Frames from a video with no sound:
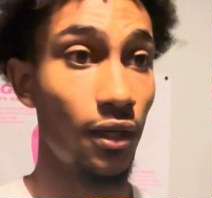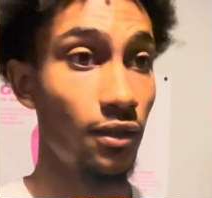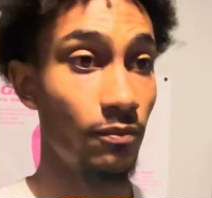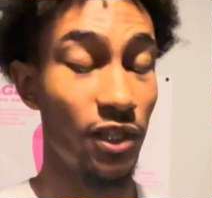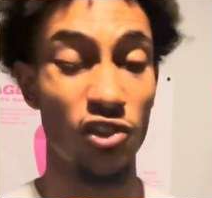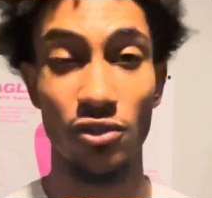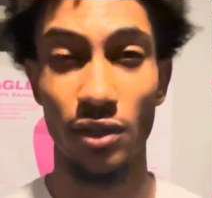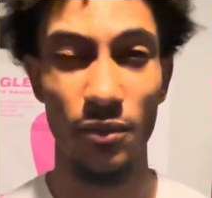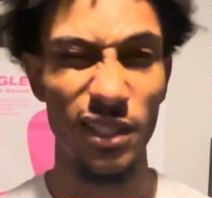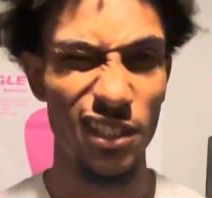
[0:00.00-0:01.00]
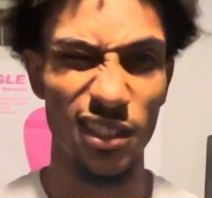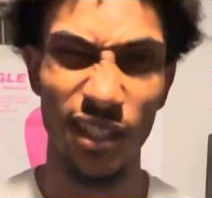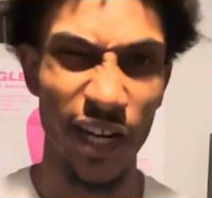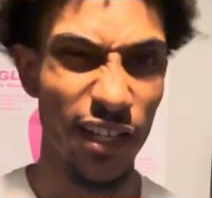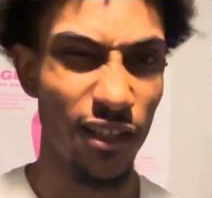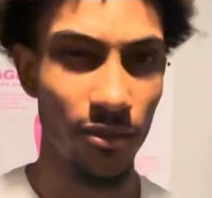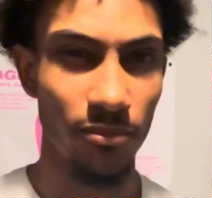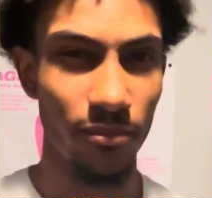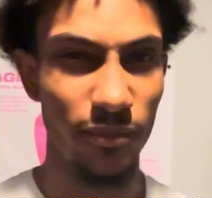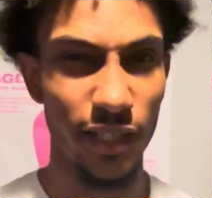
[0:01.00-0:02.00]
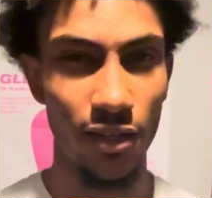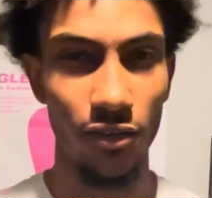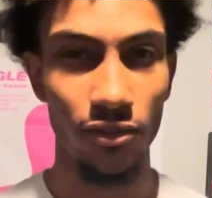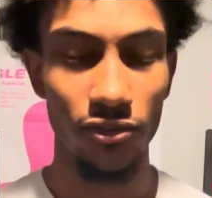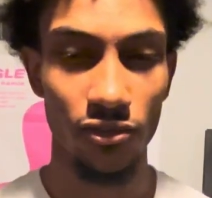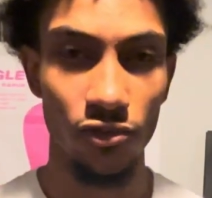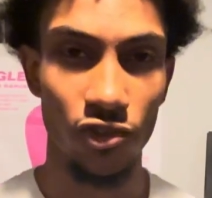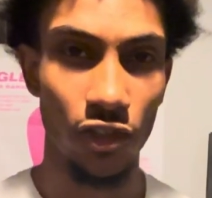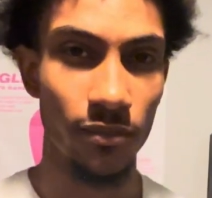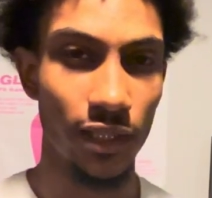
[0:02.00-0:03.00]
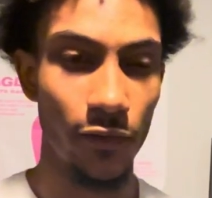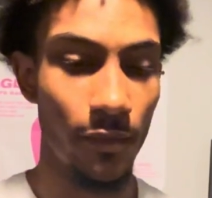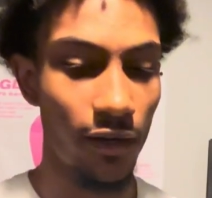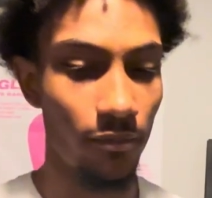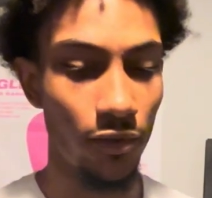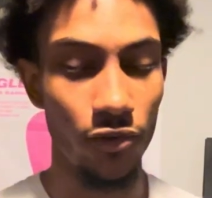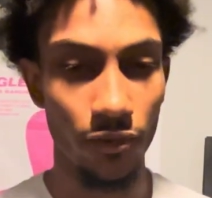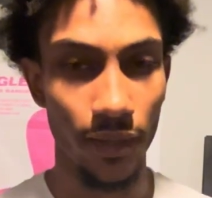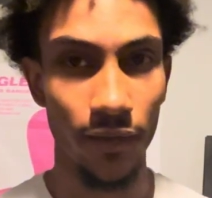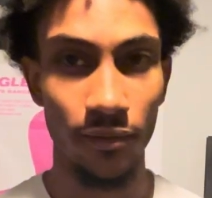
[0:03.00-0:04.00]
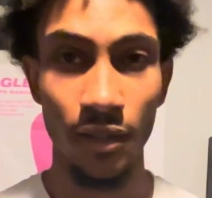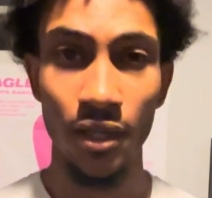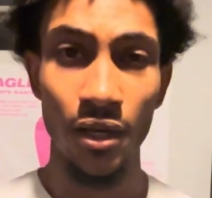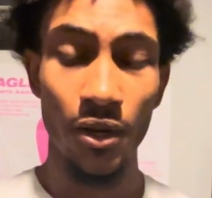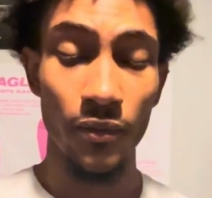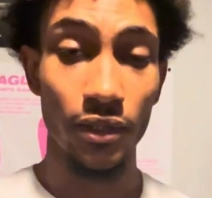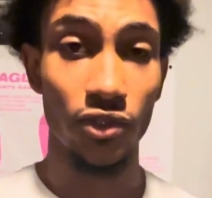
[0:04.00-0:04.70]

Make sure that we just tidy up, get all those loose crumbs that we might have blown around with